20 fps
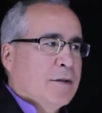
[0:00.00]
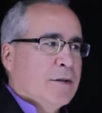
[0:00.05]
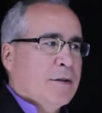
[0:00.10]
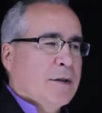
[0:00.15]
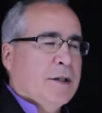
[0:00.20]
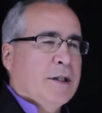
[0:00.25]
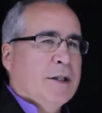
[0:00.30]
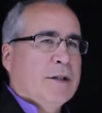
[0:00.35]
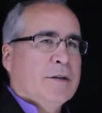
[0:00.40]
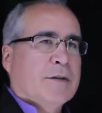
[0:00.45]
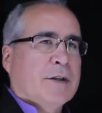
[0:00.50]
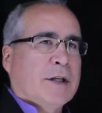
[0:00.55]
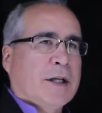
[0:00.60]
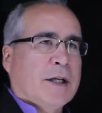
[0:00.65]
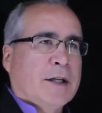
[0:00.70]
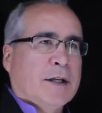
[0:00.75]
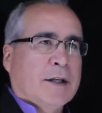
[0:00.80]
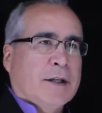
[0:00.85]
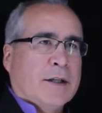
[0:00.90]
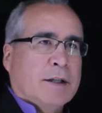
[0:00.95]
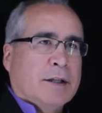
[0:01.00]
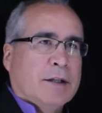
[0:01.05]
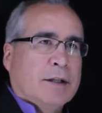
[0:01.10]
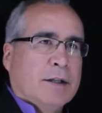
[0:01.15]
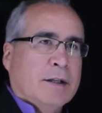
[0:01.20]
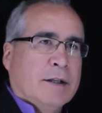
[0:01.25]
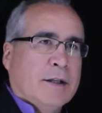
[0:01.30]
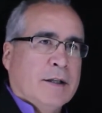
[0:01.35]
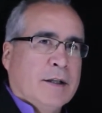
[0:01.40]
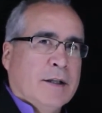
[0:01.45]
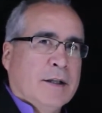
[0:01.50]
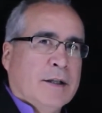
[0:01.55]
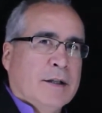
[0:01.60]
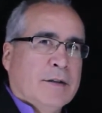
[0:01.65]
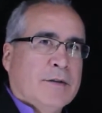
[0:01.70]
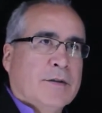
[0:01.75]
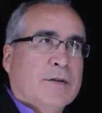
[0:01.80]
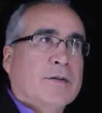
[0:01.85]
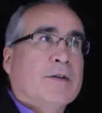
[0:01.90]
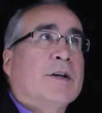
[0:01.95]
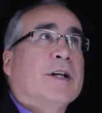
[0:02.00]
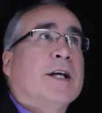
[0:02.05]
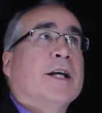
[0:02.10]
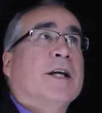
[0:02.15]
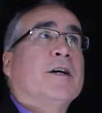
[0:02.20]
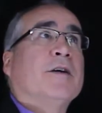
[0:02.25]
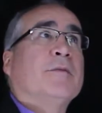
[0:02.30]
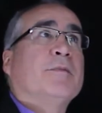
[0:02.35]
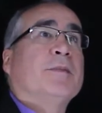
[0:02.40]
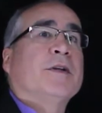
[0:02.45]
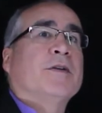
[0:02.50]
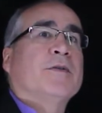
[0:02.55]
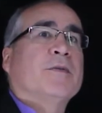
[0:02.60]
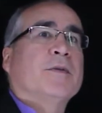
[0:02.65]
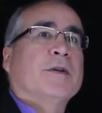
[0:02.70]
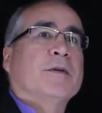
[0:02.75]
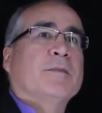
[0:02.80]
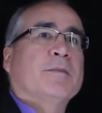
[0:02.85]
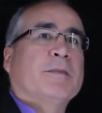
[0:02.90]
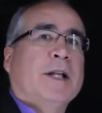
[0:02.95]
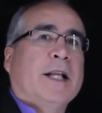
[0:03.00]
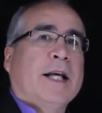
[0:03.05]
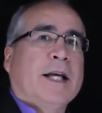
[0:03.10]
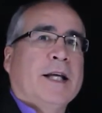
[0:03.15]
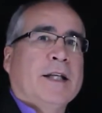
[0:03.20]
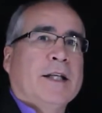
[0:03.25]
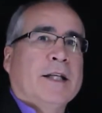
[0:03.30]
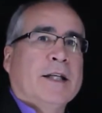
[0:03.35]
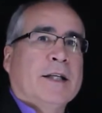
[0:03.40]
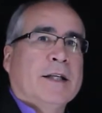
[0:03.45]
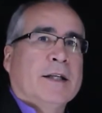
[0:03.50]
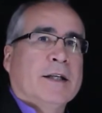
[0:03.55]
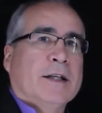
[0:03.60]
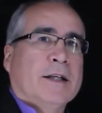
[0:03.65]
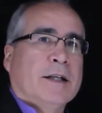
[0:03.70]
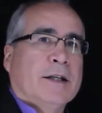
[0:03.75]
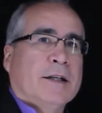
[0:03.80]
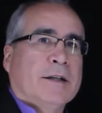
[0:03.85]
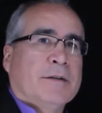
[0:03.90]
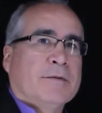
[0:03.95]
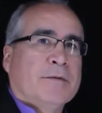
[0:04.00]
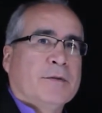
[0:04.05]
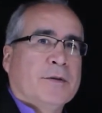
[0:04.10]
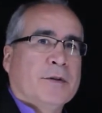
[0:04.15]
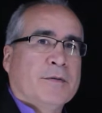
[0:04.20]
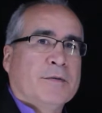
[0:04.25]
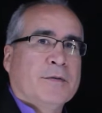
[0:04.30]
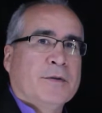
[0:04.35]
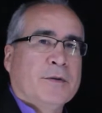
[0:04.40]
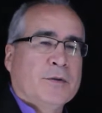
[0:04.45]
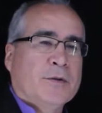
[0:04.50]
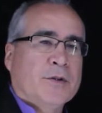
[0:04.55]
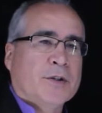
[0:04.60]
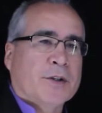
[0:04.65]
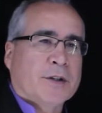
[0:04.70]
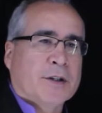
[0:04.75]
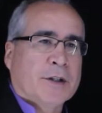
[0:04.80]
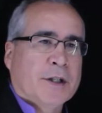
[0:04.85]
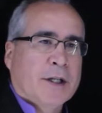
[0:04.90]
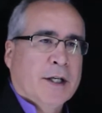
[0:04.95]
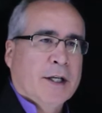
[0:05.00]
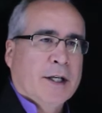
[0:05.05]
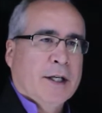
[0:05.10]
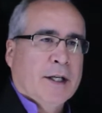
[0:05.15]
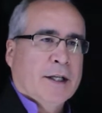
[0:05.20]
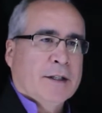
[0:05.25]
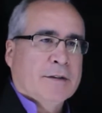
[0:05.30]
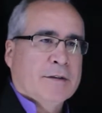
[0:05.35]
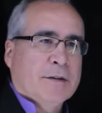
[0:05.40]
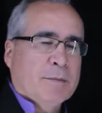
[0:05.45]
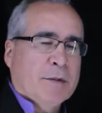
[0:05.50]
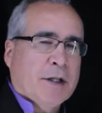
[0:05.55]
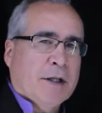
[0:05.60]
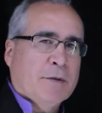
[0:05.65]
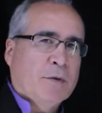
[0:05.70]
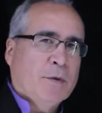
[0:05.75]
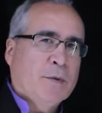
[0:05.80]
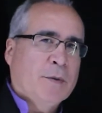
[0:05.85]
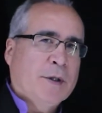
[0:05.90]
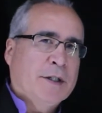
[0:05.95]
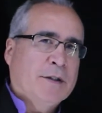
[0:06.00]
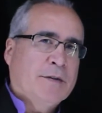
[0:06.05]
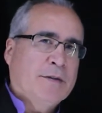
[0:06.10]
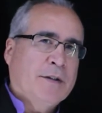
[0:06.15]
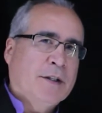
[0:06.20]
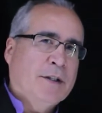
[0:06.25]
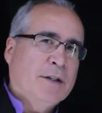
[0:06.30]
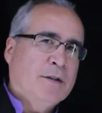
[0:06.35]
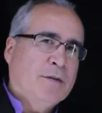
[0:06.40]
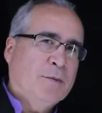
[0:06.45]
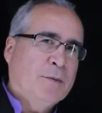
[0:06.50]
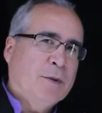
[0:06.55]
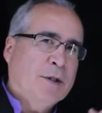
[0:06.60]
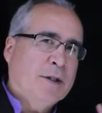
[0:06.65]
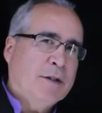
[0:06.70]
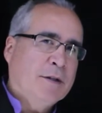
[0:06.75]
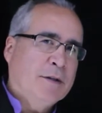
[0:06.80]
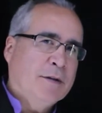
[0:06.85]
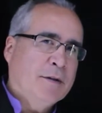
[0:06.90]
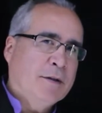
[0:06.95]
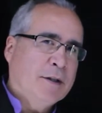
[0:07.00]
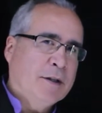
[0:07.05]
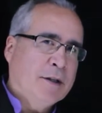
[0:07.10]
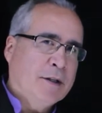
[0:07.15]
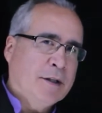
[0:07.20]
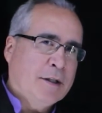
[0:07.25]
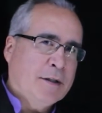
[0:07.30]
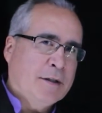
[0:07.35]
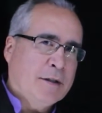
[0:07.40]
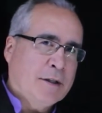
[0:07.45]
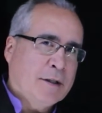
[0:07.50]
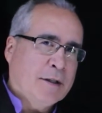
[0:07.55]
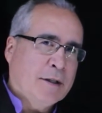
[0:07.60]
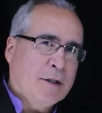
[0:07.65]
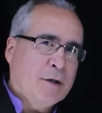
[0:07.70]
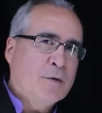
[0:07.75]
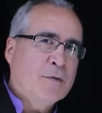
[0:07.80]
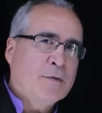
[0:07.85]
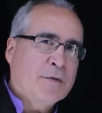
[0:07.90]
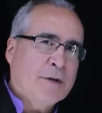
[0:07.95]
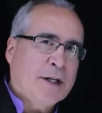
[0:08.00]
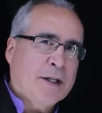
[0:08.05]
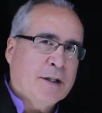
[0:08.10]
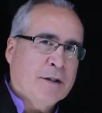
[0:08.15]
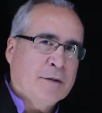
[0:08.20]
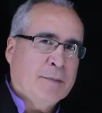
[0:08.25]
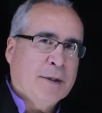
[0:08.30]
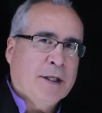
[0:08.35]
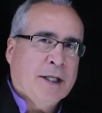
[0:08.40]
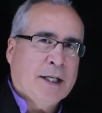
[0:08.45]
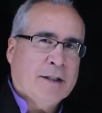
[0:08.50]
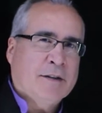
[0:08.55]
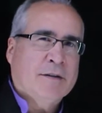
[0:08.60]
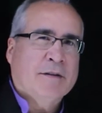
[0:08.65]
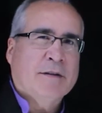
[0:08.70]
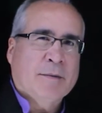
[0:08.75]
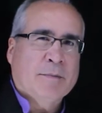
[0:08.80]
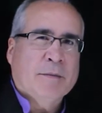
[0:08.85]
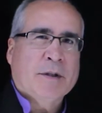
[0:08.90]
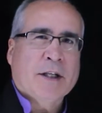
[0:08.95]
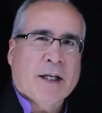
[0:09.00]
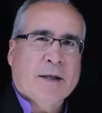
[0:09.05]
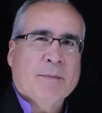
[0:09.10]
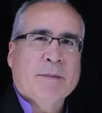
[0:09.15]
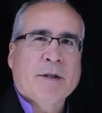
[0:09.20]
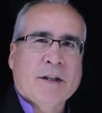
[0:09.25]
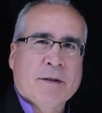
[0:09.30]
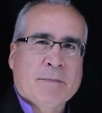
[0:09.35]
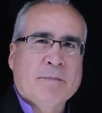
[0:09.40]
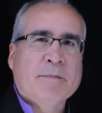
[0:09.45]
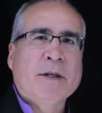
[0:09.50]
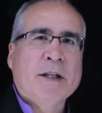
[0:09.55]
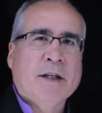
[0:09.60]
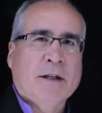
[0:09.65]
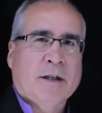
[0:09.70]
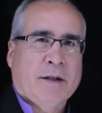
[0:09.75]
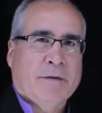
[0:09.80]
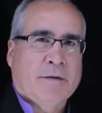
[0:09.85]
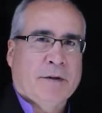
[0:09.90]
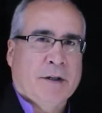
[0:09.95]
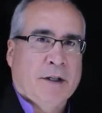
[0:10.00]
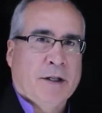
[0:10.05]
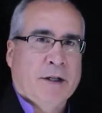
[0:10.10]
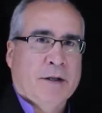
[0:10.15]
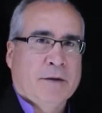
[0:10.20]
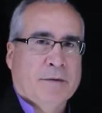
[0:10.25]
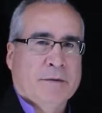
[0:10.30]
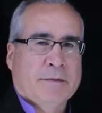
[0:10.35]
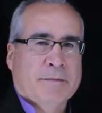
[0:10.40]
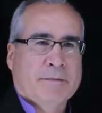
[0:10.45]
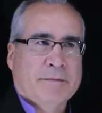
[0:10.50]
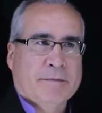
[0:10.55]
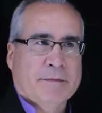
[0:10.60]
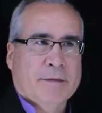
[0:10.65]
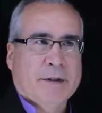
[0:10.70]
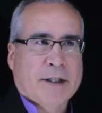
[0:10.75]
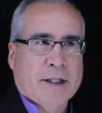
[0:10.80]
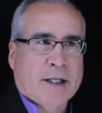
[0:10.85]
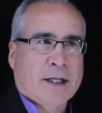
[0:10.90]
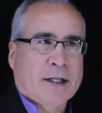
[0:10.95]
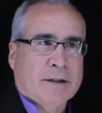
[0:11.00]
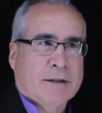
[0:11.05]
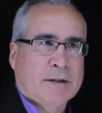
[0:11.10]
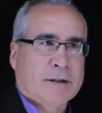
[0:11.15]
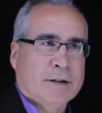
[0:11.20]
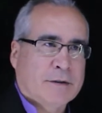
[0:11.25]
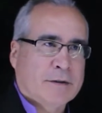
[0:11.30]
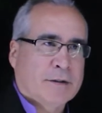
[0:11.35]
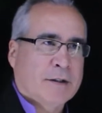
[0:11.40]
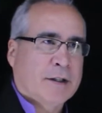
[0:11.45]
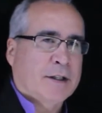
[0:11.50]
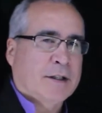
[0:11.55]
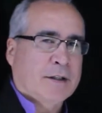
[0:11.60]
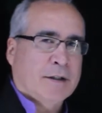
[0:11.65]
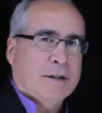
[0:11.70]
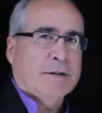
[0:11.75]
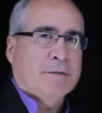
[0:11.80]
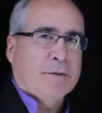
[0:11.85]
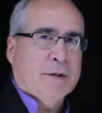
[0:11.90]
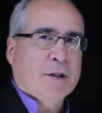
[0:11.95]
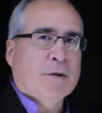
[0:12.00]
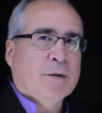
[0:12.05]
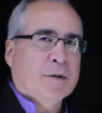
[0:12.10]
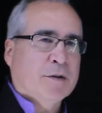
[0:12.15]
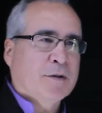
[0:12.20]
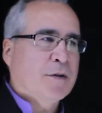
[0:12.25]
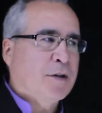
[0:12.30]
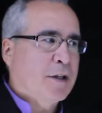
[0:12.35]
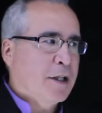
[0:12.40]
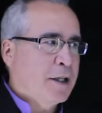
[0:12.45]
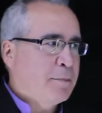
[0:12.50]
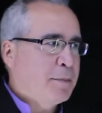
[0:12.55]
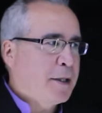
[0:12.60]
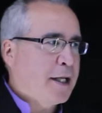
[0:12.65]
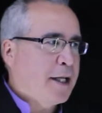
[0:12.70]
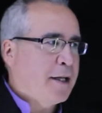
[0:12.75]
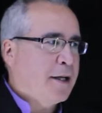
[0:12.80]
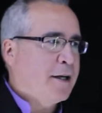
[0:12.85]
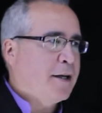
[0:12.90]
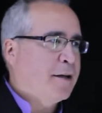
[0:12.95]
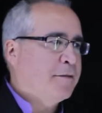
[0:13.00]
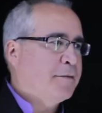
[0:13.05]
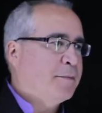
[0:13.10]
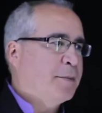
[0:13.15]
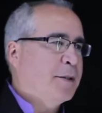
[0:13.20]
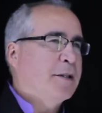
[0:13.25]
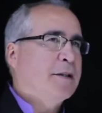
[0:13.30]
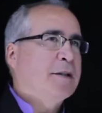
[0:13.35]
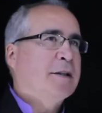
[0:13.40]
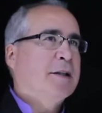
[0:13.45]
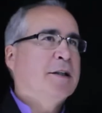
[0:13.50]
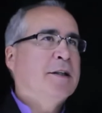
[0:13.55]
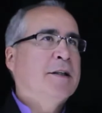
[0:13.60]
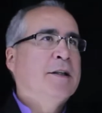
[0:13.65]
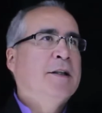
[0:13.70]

So on these, this is going to help us with planning for the future. Sometimes we want to see is what did the loan value be at some time in the middle of the loan, not just, we know it's going to get paid off, but